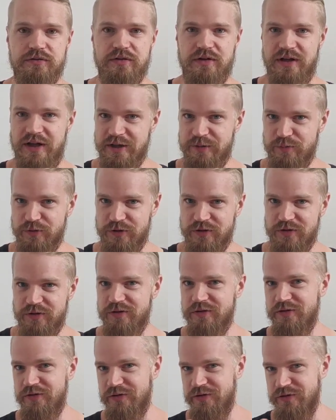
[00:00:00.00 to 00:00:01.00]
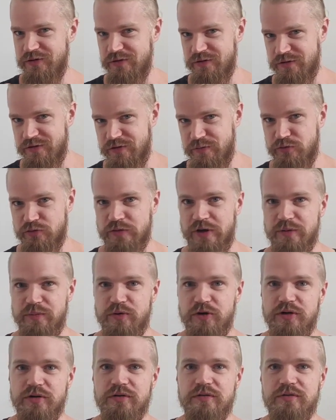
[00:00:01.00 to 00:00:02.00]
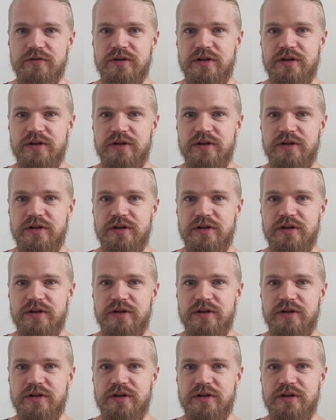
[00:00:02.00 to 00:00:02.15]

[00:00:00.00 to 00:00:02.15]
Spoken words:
like button or the subscribe button.